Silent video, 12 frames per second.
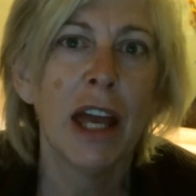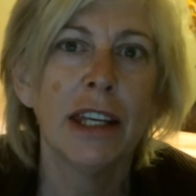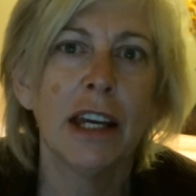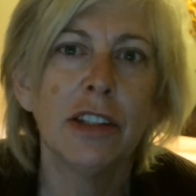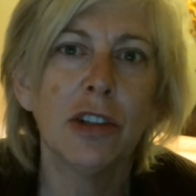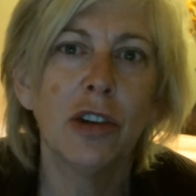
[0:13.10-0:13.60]

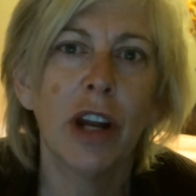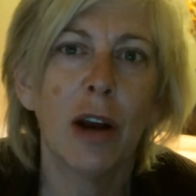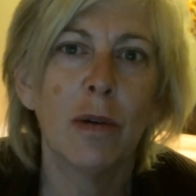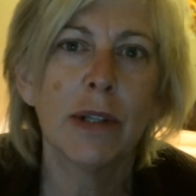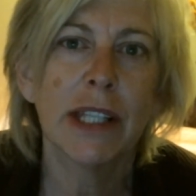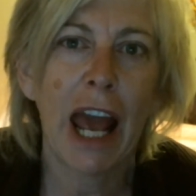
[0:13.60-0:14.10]
Yesterday I
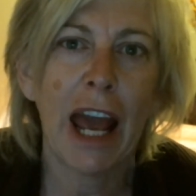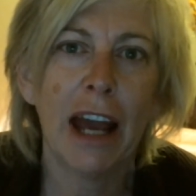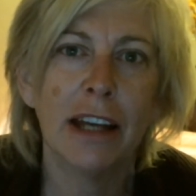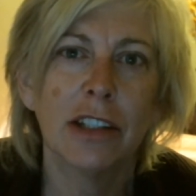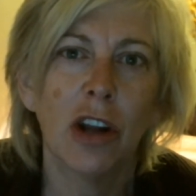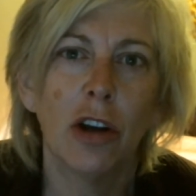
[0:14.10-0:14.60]
was
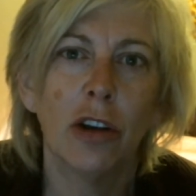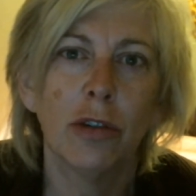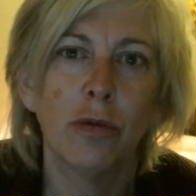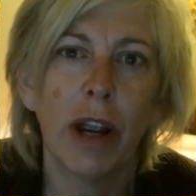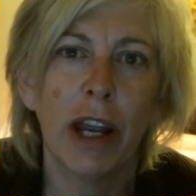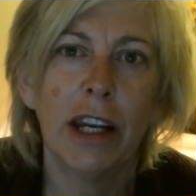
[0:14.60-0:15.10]
asked on a
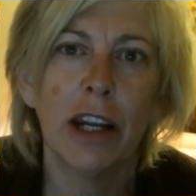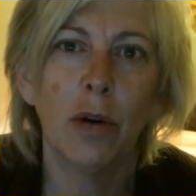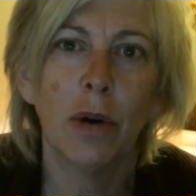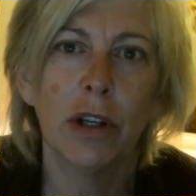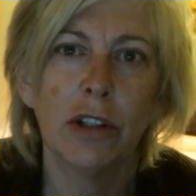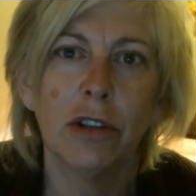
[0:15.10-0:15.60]
radio
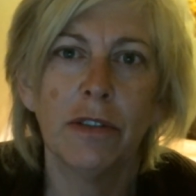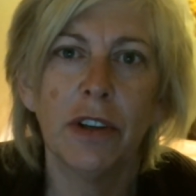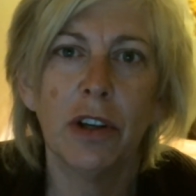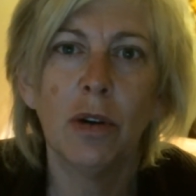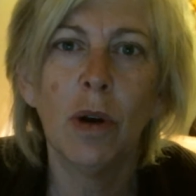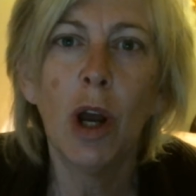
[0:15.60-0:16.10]

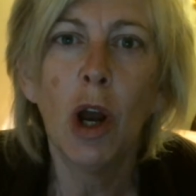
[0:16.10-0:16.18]
interview,